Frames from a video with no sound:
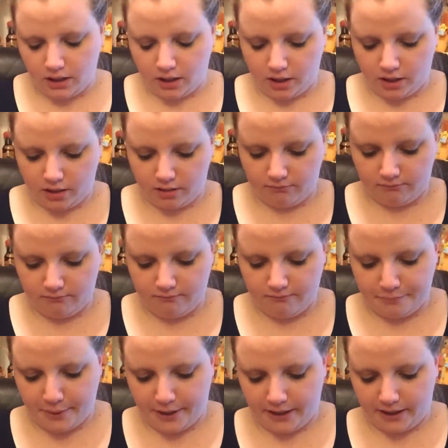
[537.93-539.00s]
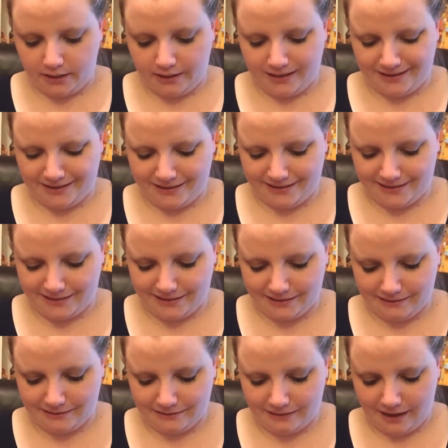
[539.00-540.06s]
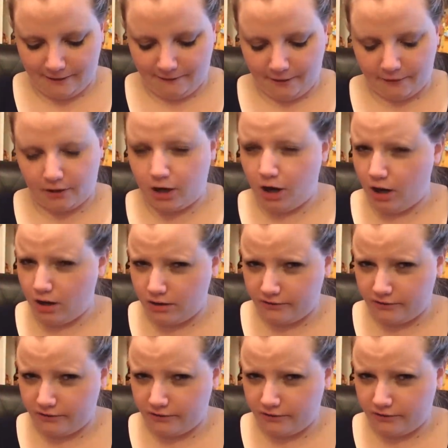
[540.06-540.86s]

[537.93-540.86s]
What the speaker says: But it's, if I recall